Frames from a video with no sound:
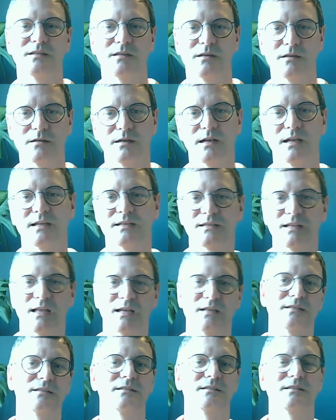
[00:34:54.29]
So
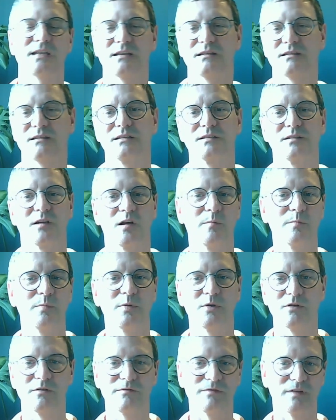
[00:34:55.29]
let's take the
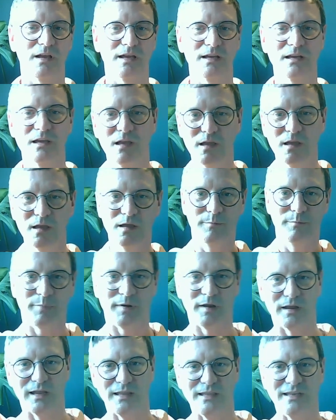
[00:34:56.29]
example of like
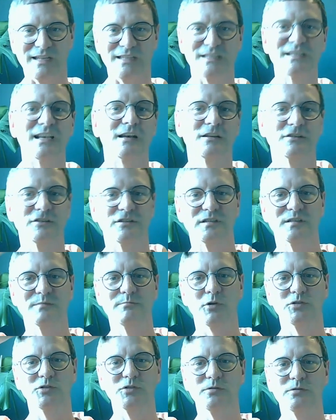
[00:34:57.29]
plug in an
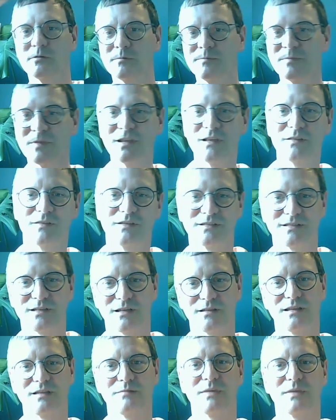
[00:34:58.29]
intelligence module that
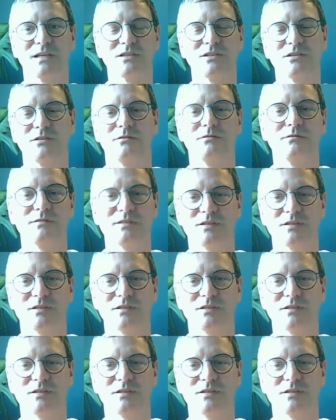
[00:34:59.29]
suddenly makes you